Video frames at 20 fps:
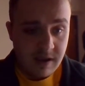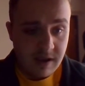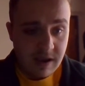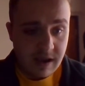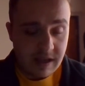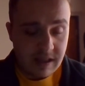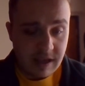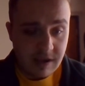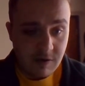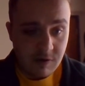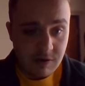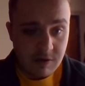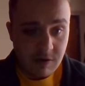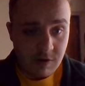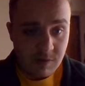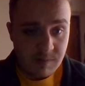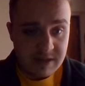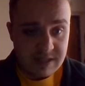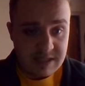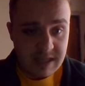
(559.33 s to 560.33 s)

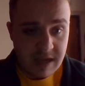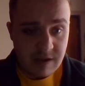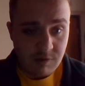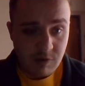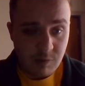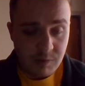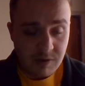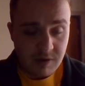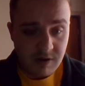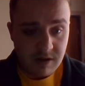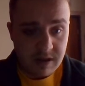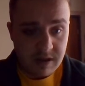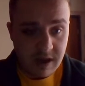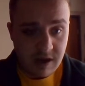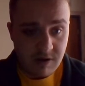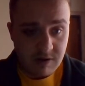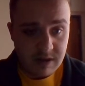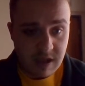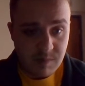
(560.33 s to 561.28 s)
pull it out.